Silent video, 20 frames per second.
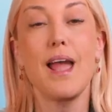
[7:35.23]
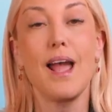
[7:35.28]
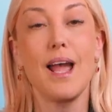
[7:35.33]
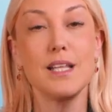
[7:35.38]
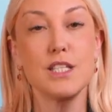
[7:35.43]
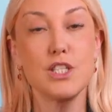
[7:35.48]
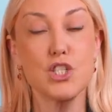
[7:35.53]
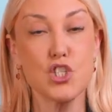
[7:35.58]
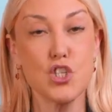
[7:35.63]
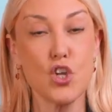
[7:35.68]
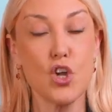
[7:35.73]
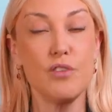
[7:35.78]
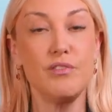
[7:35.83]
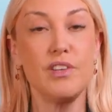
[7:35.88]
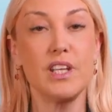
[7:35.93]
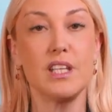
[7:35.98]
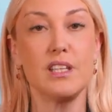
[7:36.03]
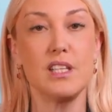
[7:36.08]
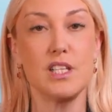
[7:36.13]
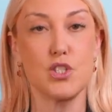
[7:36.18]
and
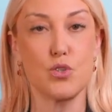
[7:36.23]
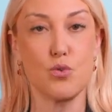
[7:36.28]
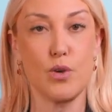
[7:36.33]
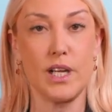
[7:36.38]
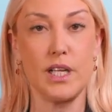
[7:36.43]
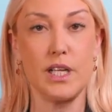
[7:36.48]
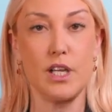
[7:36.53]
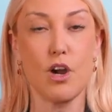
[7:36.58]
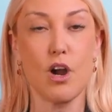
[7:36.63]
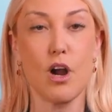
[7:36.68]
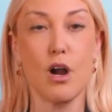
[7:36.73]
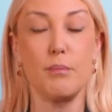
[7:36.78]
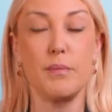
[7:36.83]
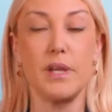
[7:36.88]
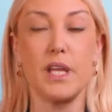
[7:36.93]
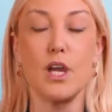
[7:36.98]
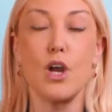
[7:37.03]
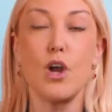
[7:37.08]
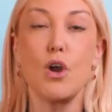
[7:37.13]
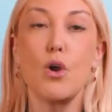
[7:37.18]
serving in the Israeli
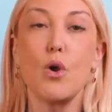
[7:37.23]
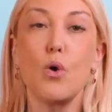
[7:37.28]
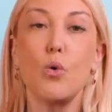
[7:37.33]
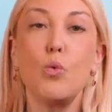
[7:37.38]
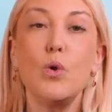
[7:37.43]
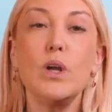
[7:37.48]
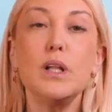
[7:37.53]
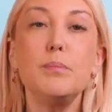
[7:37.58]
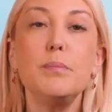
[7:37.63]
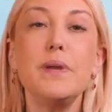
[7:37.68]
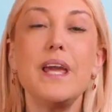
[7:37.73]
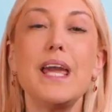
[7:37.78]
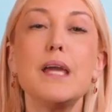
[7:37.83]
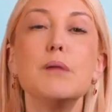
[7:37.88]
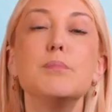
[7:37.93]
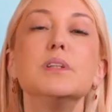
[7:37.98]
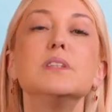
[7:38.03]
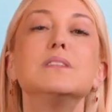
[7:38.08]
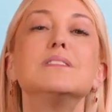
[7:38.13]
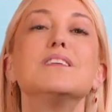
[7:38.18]
army will be
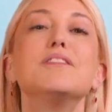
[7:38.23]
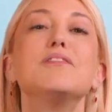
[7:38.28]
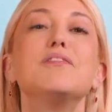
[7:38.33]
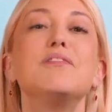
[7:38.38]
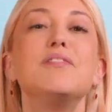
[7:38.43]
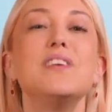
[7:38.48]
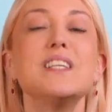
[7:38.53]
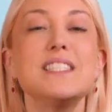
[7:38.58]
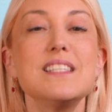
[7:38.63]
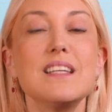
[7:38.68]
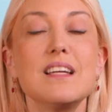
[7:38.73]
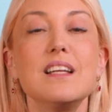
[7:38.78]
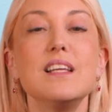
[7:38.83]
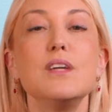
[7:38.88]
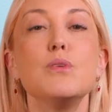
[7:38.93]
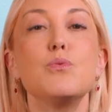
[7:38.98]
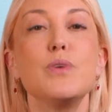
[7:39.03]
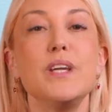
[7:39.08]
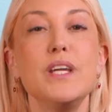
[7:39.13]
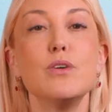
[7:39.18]
able to
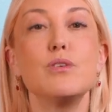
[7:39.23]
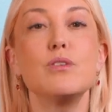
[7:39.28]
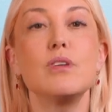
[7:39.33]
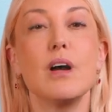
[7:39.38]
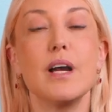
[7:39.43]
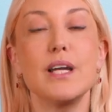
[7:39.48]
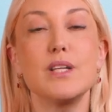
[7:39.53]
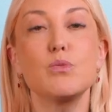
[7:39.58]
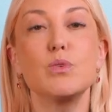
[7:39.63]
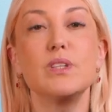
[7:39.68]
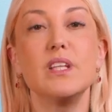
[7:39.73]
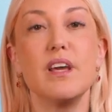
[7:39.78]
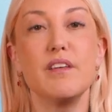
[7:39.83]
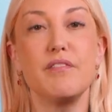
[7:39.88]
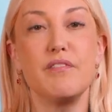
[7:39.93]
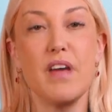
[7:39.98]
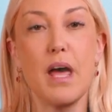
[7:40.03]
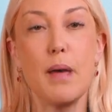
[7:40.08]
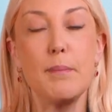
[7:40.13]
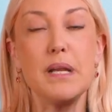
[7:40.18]
physically reunite with their
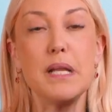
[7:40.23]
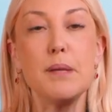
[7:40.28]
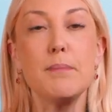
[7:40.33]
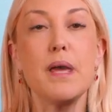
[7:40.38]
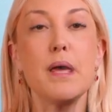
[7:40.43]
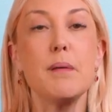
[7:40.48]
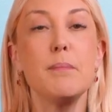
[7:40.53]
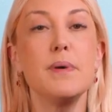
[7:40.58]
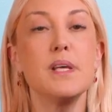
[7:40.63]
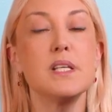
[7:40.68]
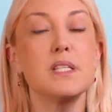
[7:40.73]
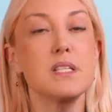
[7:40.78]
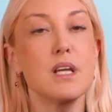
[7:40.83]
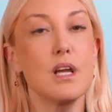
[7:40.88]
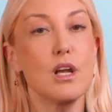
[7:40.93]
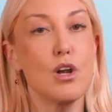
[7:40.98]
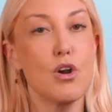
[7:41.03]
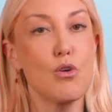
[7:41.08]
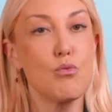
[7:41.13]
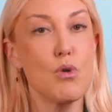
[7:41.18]
family members
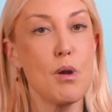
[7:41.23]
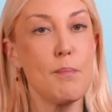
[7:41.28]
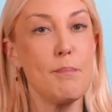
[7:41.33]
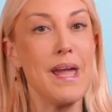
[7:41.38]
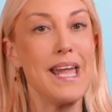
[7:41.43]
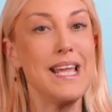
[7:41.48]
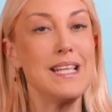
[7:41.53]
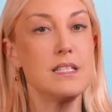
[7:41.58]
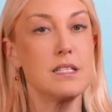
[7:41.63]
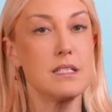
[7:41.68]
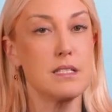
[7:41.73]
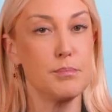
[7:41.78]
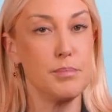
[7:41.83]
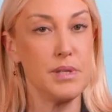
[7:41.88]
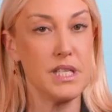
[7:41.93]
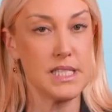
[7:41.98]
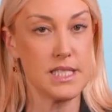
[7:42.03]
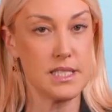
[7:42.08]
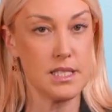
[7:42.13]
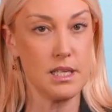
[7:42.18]
remains to
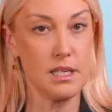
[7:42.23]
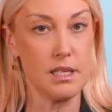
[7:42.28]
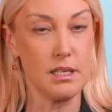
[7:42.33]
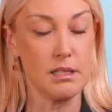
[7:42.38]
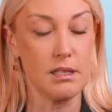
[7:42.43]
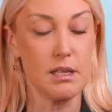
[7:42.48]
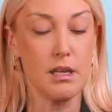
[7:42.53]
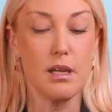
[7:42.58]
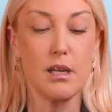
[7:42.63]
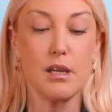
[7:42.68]
be seen,